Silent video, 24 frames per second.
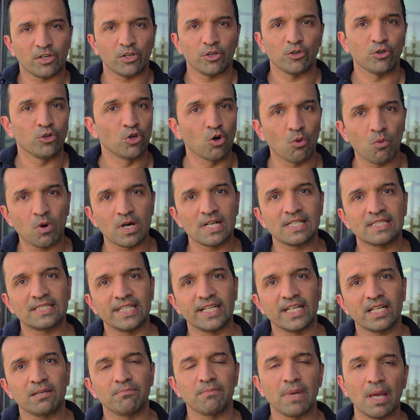and you don't want to
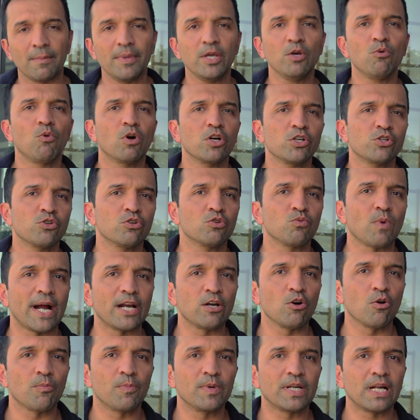see it, maybe you want to shoot wide
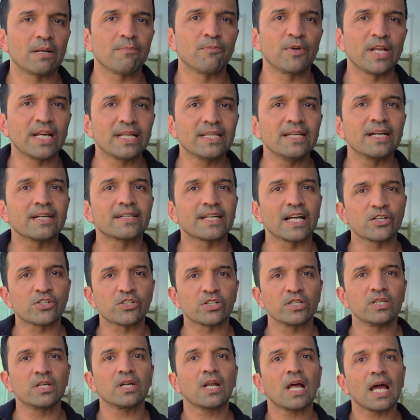open and bring the
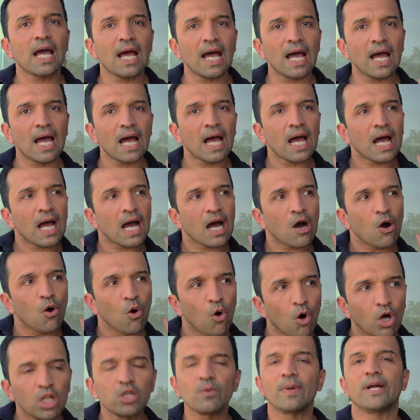attention
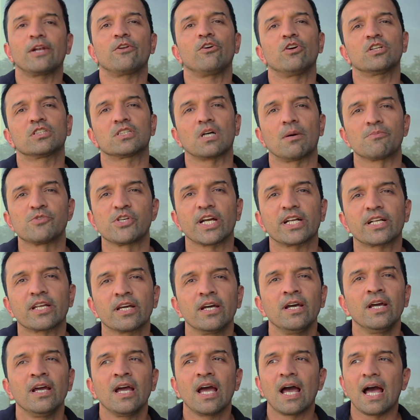all the way to your subject
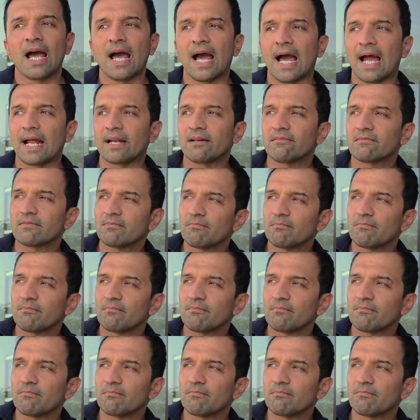and